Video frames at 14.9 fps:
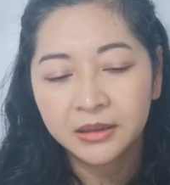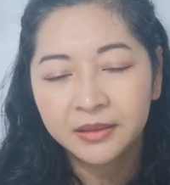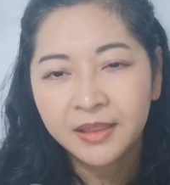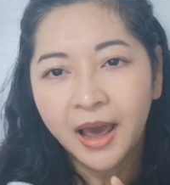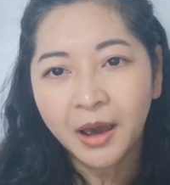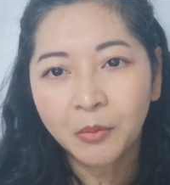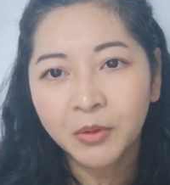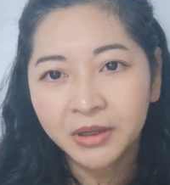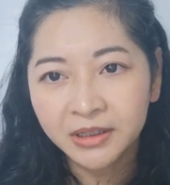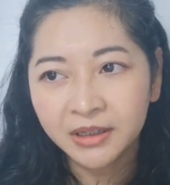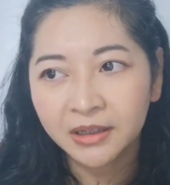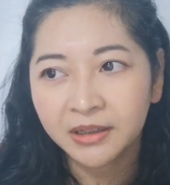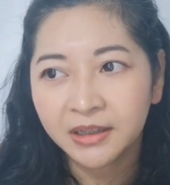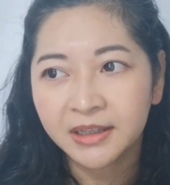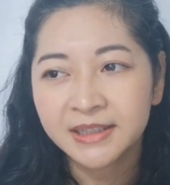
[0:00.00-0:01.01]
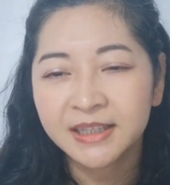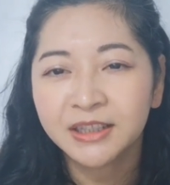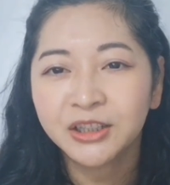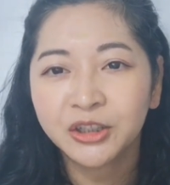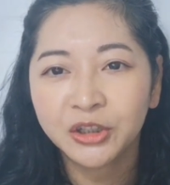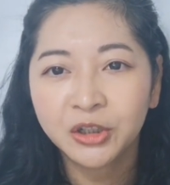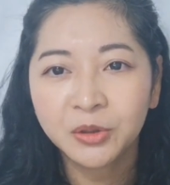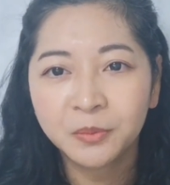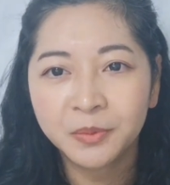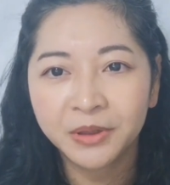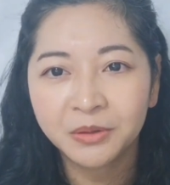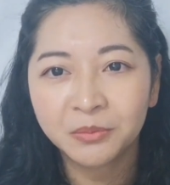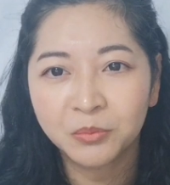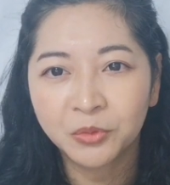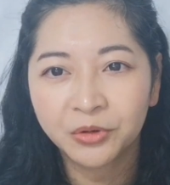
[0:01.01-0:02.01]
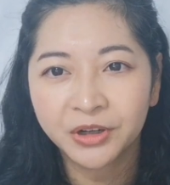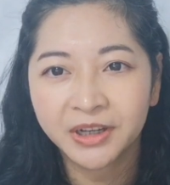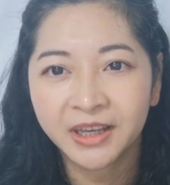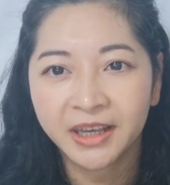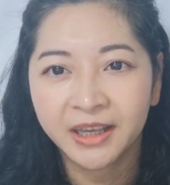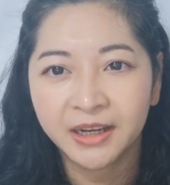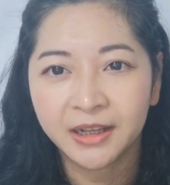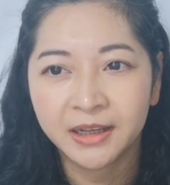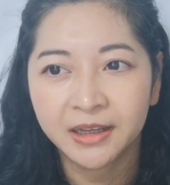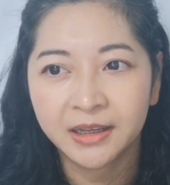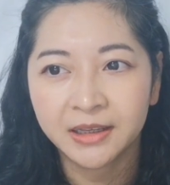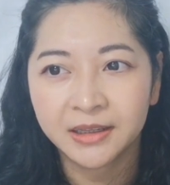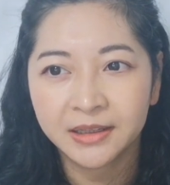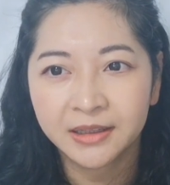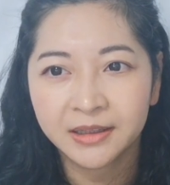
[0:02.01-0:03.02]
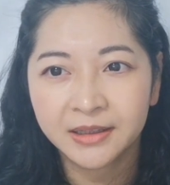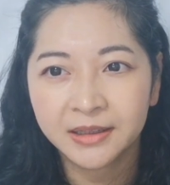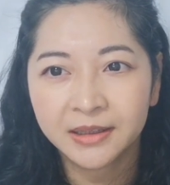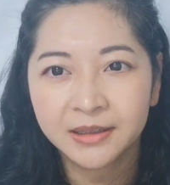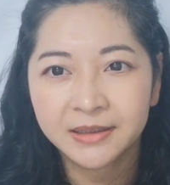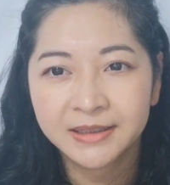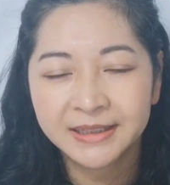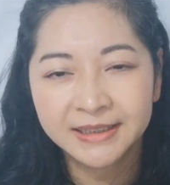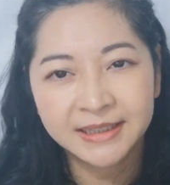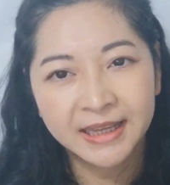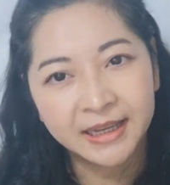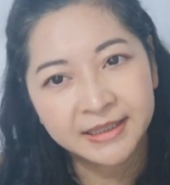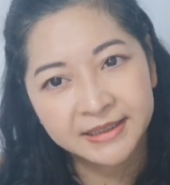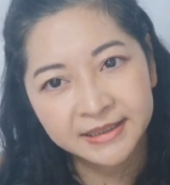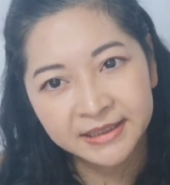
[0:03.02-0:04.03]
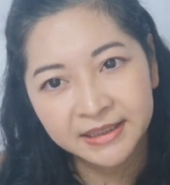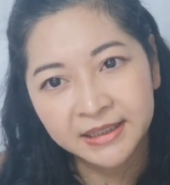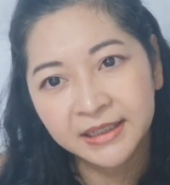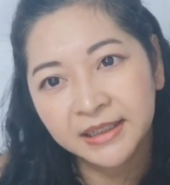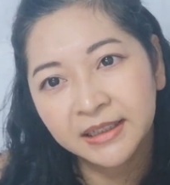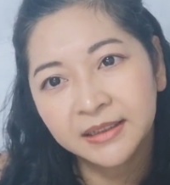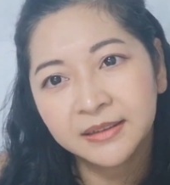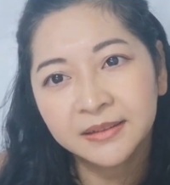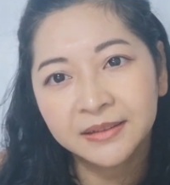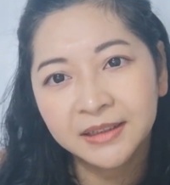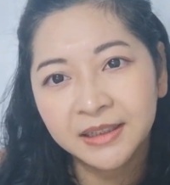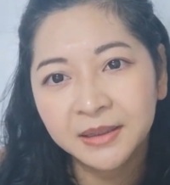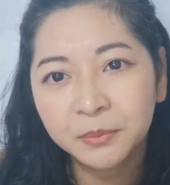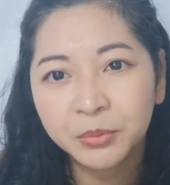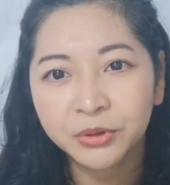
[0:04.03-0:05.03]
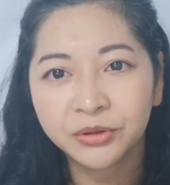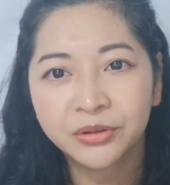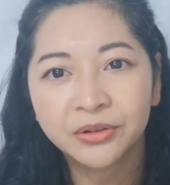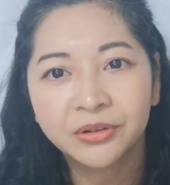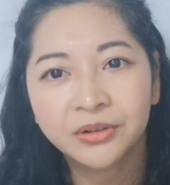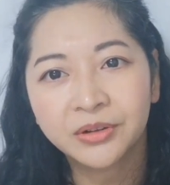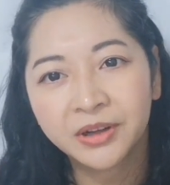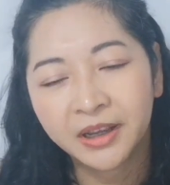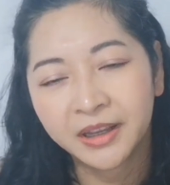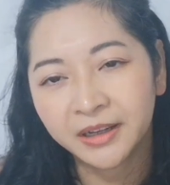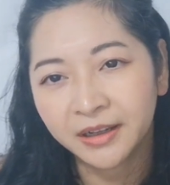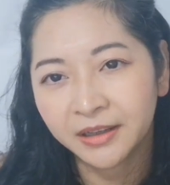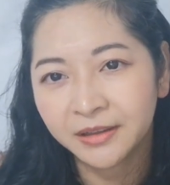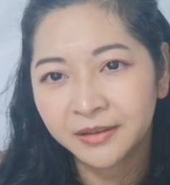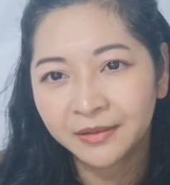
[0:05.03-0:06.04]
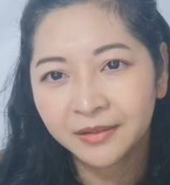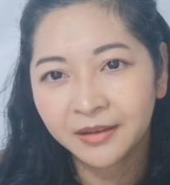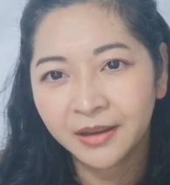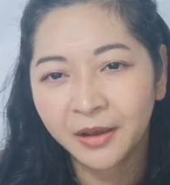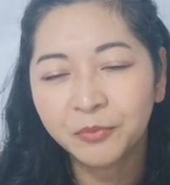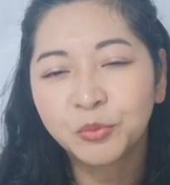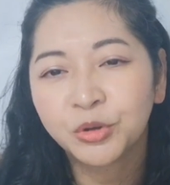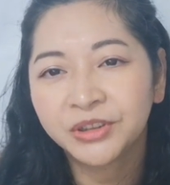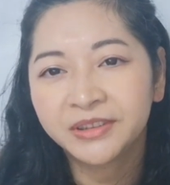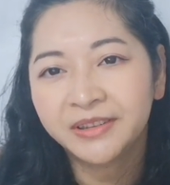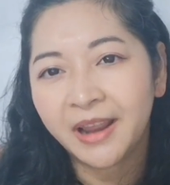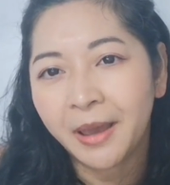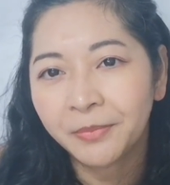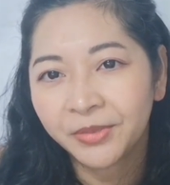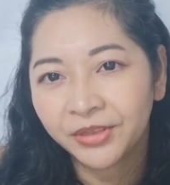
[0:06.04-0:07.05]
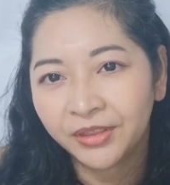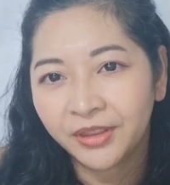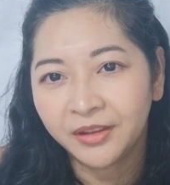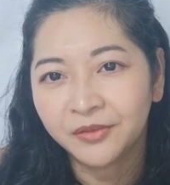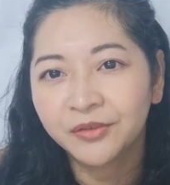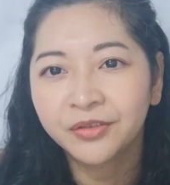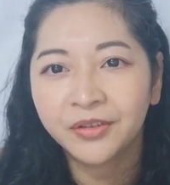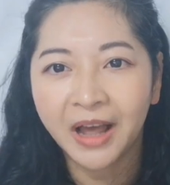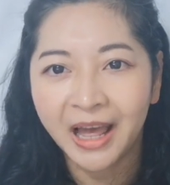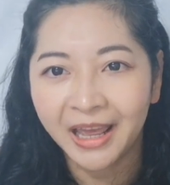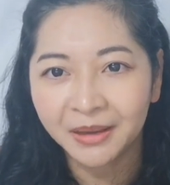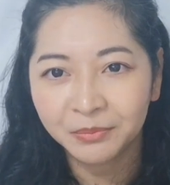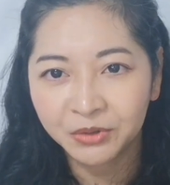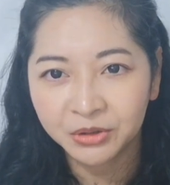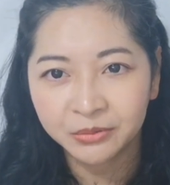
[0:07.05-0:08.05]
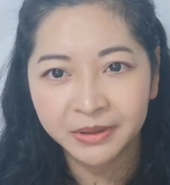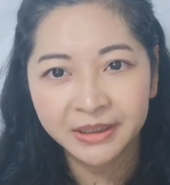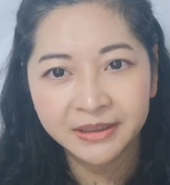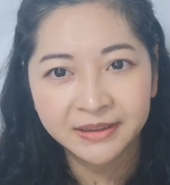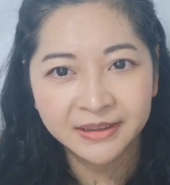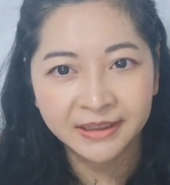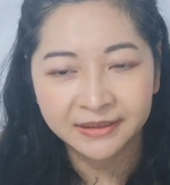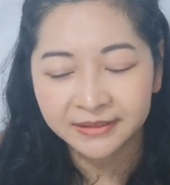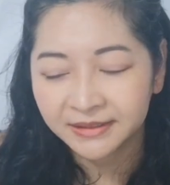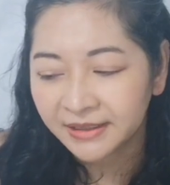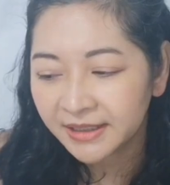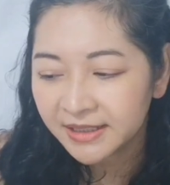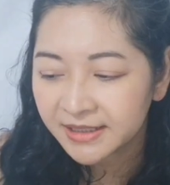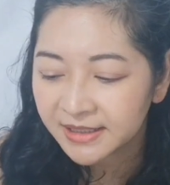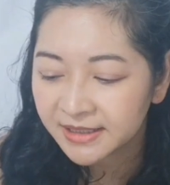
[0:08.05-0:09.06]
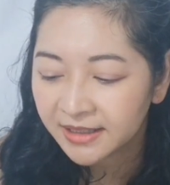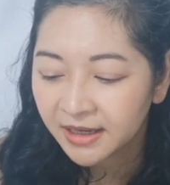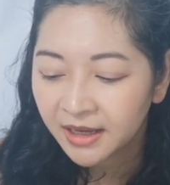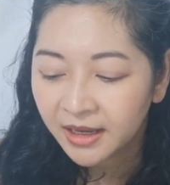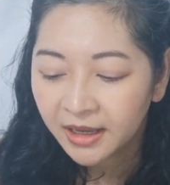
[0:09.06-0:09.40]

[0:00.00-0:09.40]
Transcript: that one is a little bit more kind of sexy, deeper, kind of have more depth and vibe to it than this.